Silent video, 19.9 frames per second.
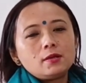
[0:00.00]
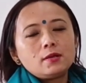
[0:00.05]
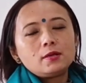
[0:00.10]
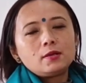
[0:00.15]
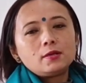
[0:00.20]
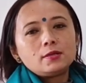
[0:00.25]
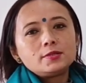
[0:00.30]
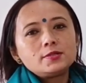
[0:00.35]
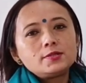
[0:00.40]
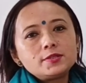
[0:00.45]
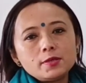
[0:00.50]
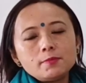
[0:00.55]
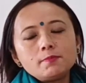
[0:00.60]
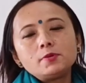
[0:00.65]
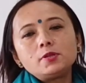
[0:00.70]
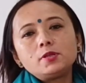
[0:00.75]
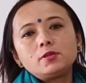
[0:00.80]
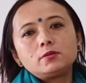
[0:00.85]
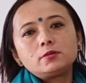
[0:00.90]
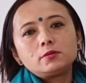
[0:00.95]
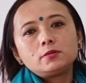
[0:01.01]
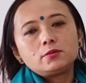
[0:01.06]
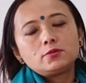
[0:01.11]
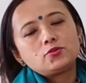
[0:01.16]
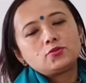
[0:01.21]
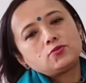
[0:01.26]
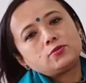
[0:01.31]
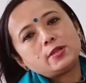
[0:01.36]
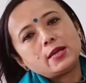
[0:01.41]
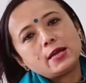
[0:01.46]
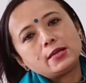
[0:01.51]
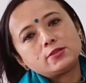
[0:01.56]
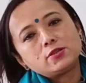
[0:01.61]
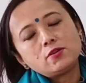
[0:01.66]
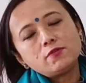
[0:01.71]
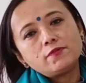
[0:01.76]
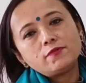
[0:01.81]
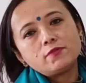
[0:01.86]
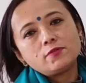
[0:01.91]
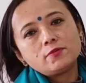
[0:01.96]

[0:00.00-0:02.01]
similar to that of